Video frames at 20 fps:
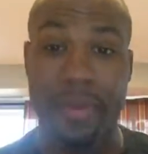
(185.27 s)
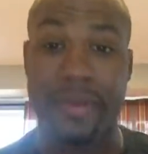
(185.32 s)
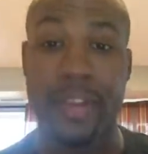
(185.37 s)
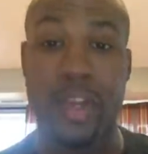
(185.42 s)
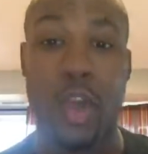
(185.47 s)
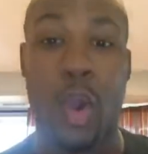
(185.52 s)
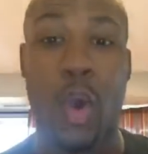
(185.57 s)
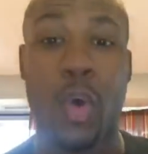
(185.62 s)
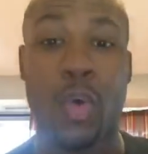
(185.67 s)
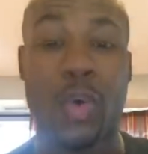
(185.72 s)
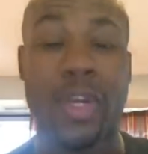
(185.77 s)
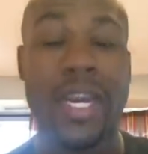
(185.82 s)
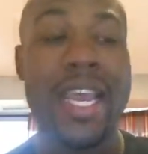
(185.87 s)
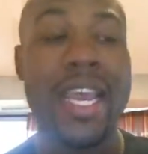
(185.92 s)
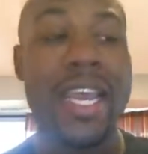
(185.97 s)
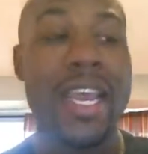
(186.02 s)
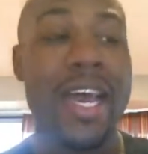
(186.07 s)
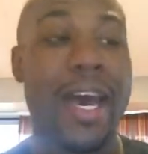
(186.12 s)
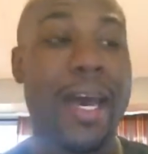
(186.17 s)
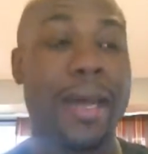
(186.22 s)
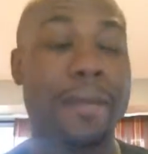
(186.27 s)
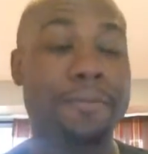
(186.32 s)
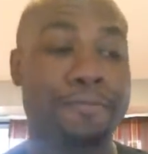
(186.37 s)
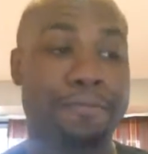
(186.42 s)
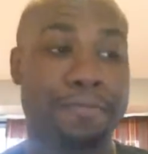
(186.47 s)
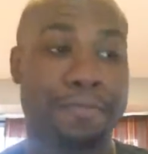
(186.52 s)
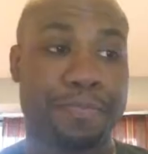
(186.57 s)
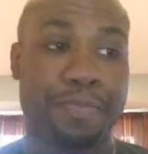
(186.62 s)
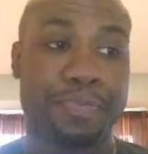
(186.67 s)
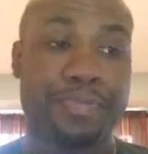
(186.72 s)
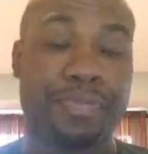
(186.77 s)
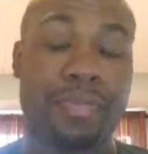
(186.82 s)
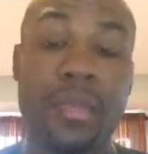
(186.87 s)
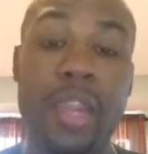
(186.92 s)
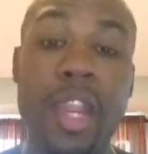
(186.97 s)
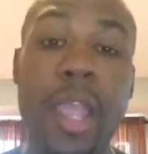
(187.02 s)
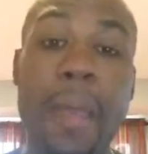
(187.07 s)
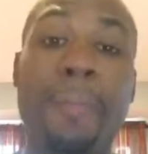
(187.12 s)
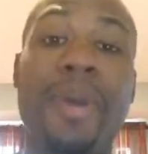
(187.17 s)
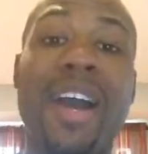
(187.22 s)
bit of a cold.
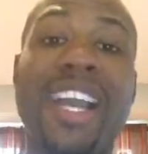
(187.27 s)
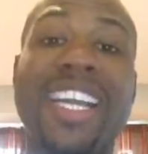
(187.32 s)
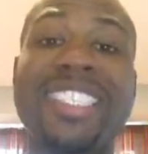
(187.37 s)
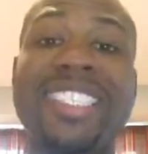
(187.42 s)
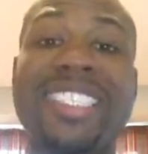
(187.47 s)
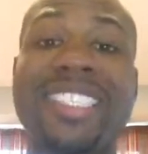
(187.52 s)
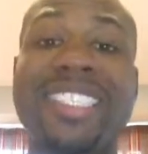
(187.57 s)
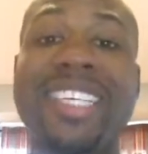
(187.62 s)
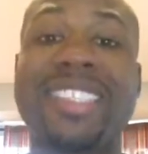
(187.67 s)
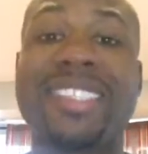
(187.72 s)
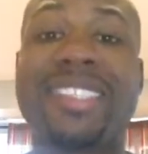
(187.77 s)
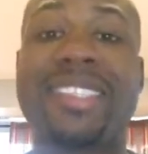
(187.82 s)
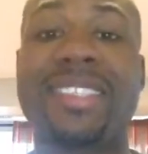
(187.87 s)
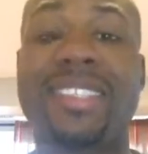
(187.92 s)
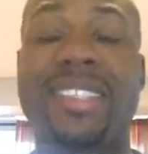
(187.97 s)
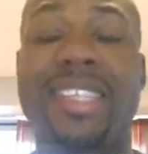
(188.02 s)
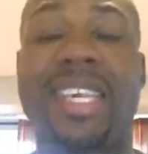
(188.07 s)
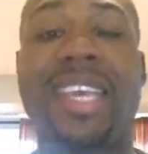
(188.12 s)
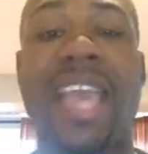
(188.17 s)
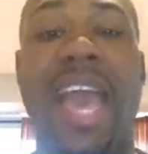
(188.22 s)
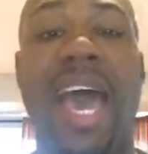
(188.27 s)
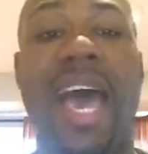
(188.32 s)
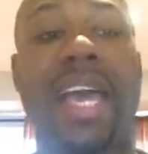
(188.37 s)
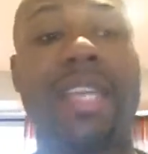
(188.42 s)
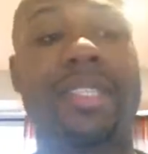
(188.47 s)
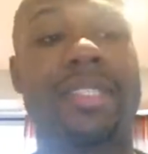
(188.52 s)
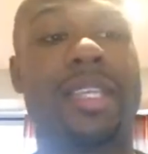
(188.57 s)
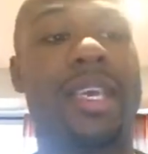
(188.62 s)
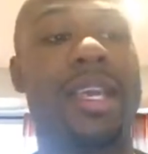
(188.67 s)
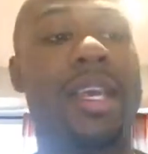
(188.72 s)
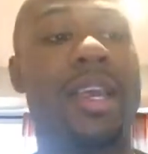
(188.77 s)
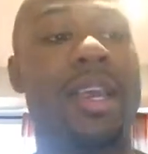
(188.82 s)
But consistency, guys.